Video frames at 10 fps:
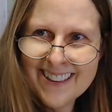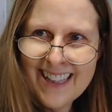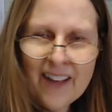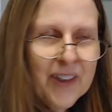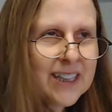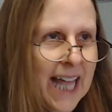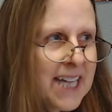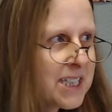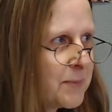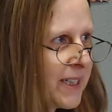at the
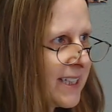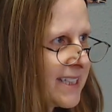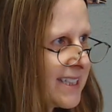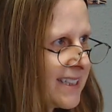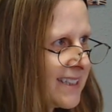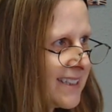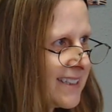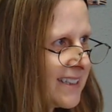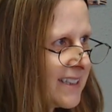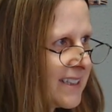last minute.
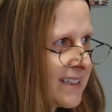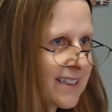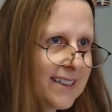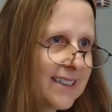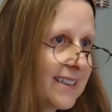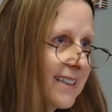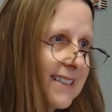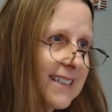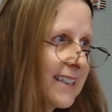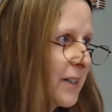
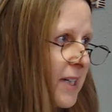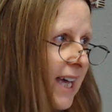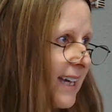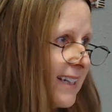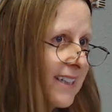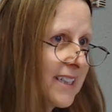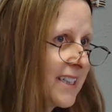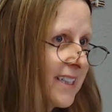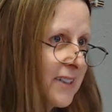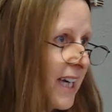It's like, okay,
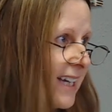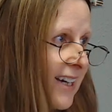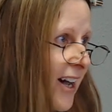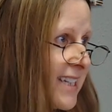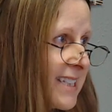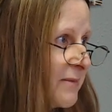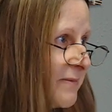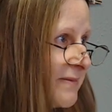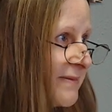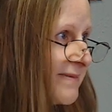okay, awesome.
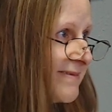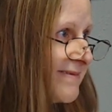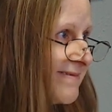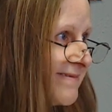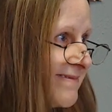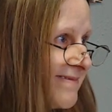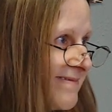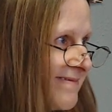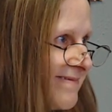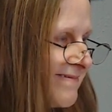
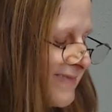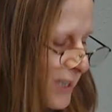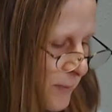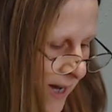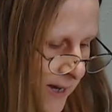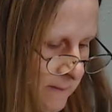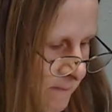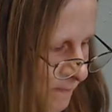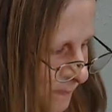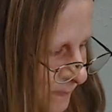You're mine.
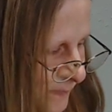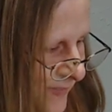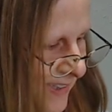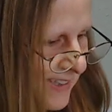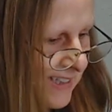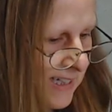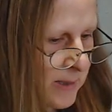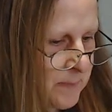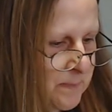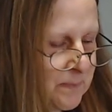Um,
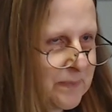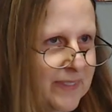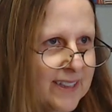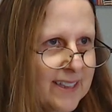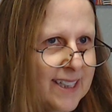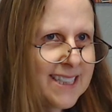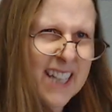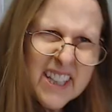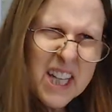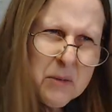
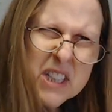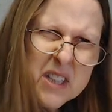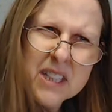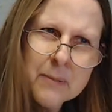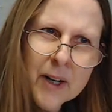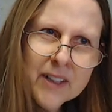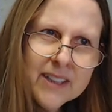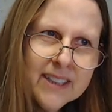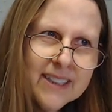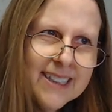Dante was so smart.
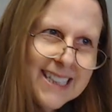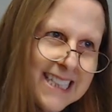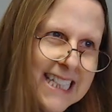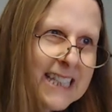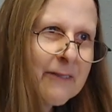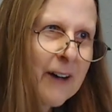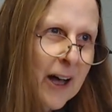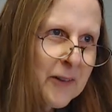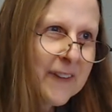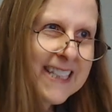He does the
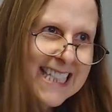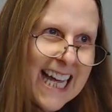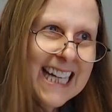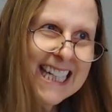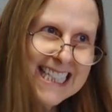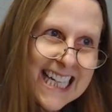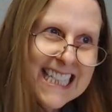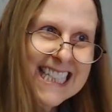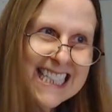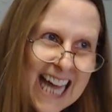Father and the Son, and he tells
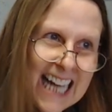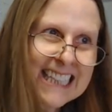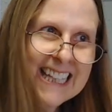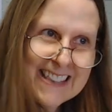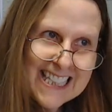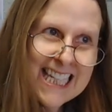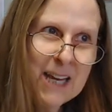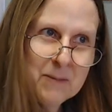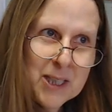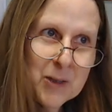exactly the
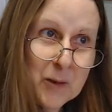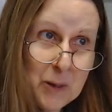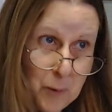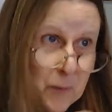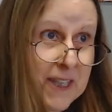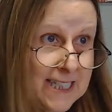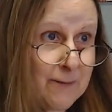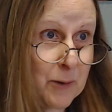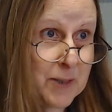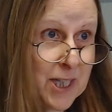same story, but with a
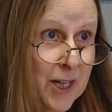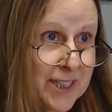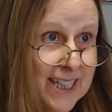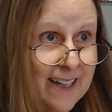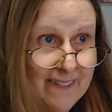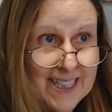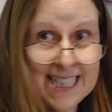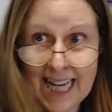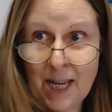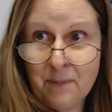different result. This
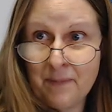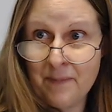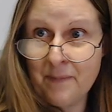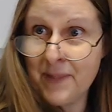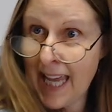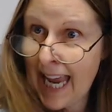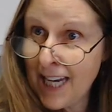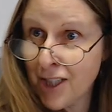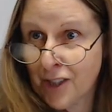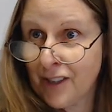time, the
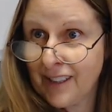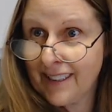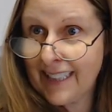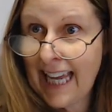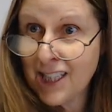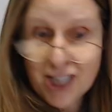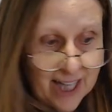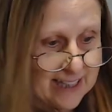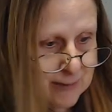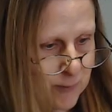angel, the
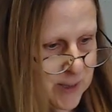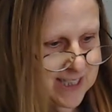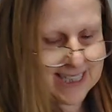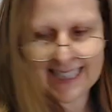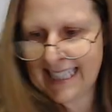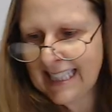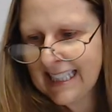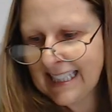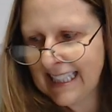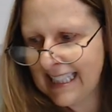angelic forces get
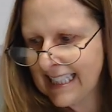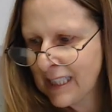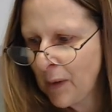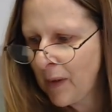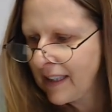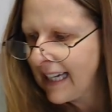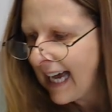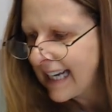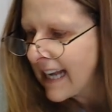his, get his soul, and